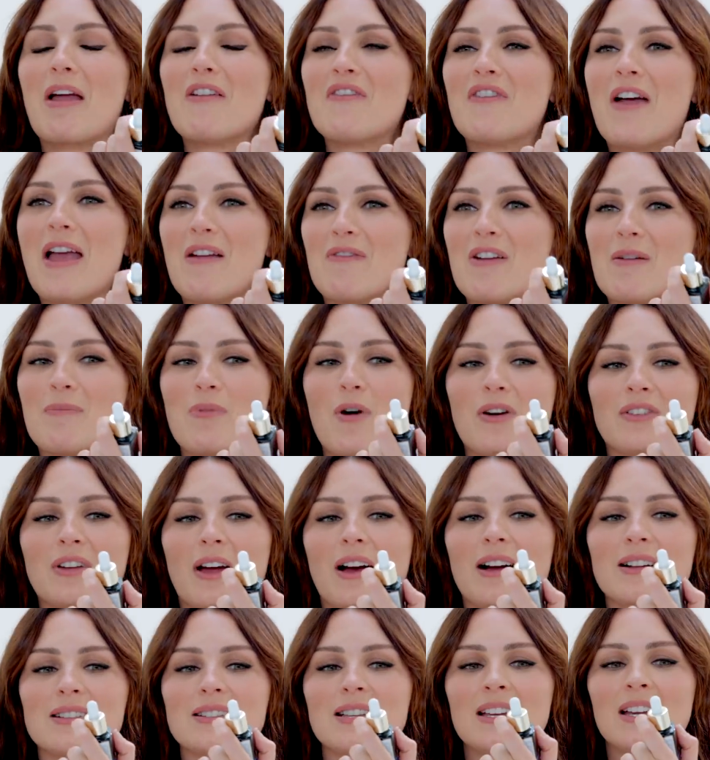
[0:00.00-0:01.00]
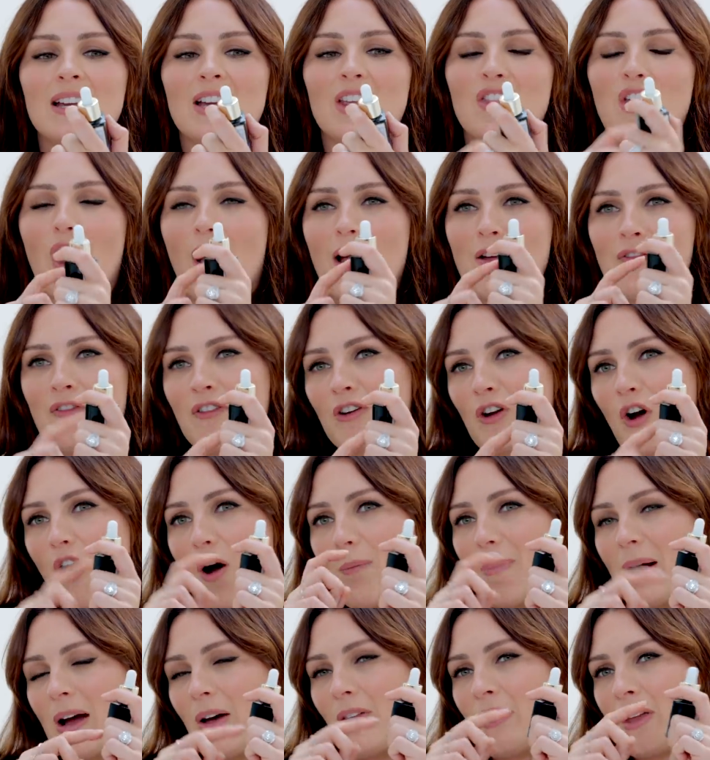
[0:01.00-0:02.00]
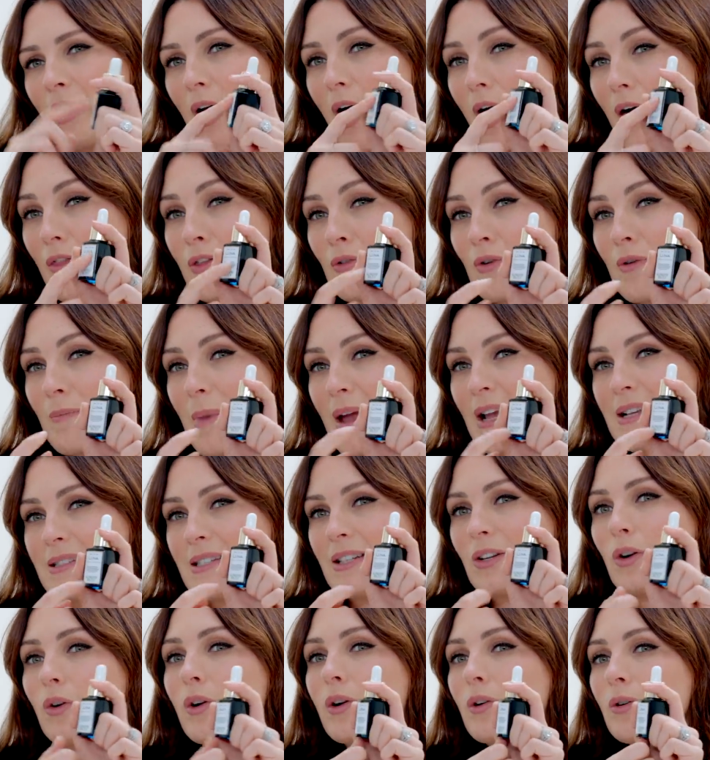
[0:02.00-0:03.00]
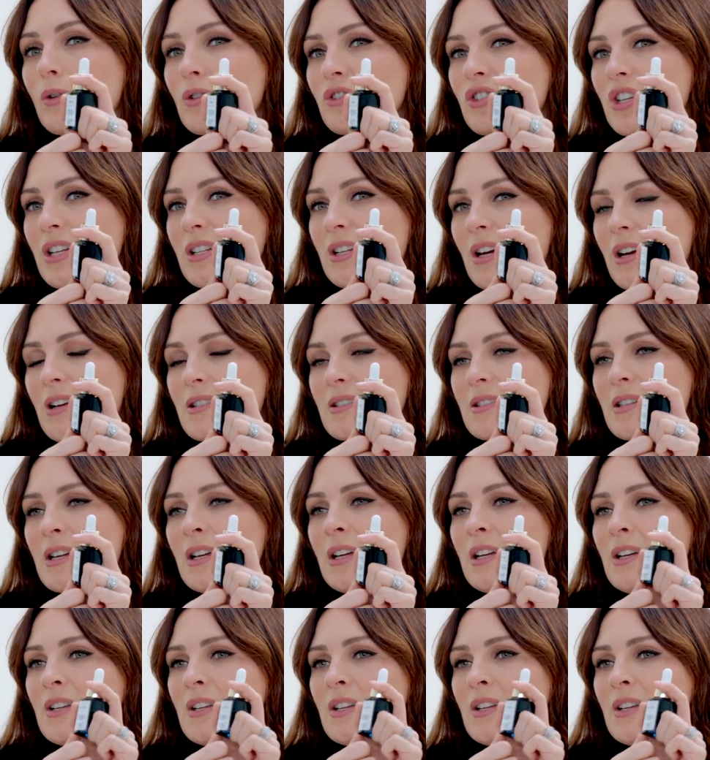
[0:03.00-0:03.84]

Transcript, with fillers: my favourite product that I forgot about the other amazing oil she does.